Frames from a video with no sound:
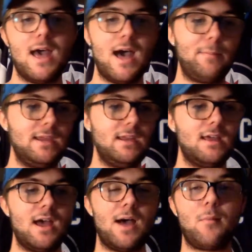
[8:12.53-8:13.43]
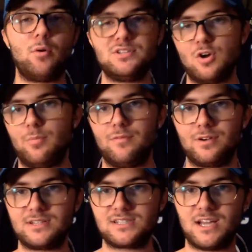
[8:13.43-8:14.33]
I mean, I'm always open for
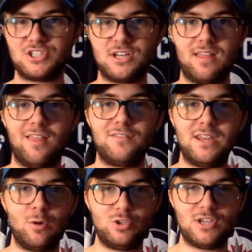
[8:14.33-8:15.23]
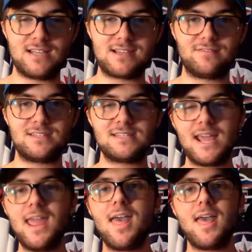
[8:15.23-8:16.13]
discussion. I love to hear what you guys have to
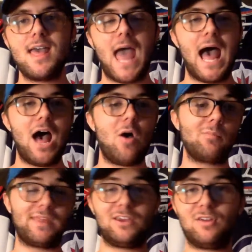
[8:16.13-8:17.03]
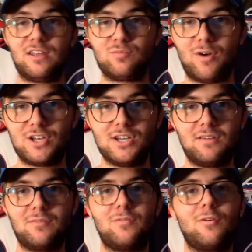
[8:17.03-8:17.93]
say. Thank you guys for watching
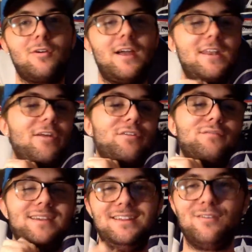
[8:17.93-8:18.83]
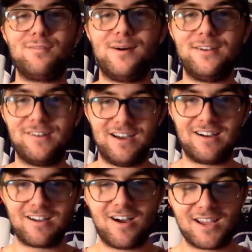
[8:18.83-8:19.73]
for another video from
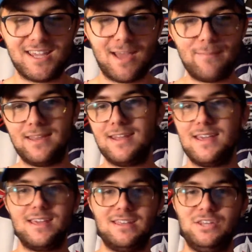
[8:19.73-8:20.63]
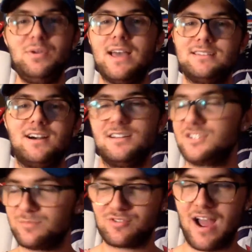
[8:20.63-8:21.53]
Underdog Hockey. I mean, you guys gotta
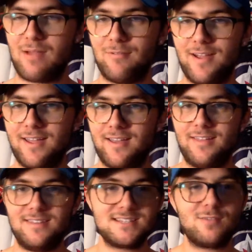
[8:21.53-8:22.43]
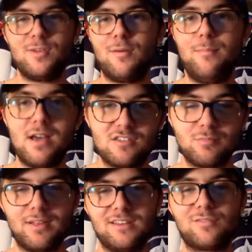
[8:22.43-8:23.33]
subscribe, right? This is gonna be the best
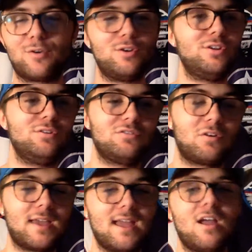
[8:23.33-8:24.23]
place for news, okay?